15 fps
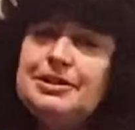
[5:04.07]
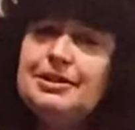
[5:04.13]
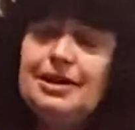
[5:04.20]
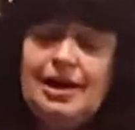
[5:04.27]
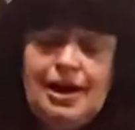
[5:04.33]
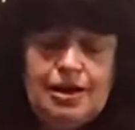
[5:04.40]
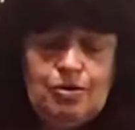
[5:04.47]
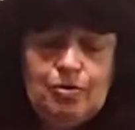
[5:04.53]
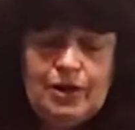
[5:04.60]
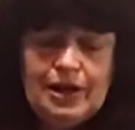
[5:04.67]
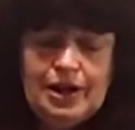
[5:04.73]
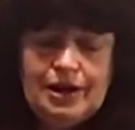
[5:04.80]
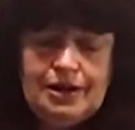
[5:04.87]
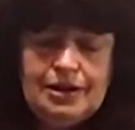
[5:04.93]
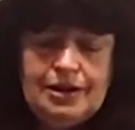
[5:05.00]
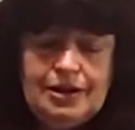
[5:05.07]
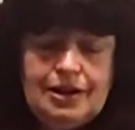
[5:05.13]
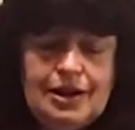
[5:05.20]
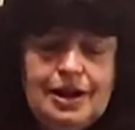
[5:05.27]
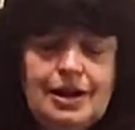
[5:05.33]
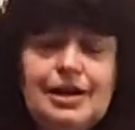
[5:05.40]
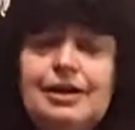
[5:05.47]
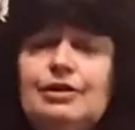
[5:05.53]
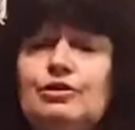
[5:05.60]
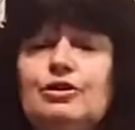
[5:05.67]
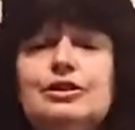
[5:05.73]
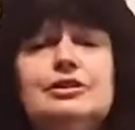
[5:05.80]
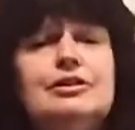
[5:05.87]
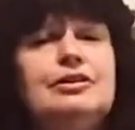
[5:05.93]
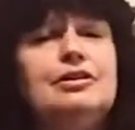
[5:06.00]
to Henrietta it
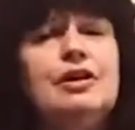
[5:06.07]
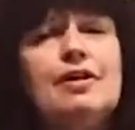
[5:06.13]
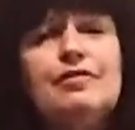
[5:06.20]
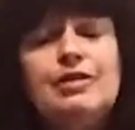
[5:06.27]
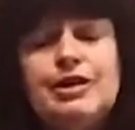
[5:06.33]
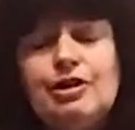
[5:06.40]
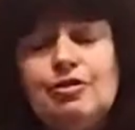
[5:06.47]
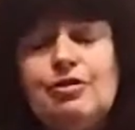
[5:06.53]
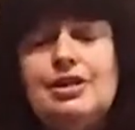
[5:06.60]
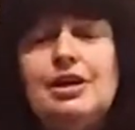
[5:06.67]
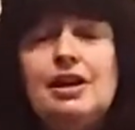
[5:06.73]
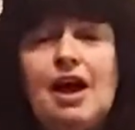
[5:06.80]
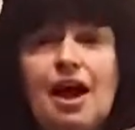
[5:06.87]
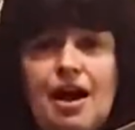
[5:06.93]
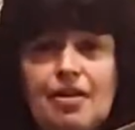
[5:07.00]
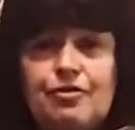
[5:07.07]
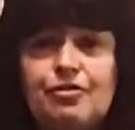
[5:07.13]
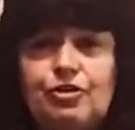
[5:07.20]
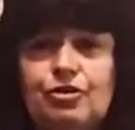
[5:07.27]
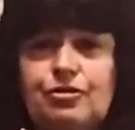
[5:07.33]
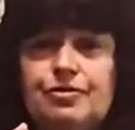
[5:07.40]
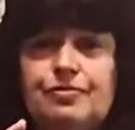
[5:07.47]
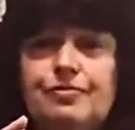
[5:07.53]
looked lovelier than ever.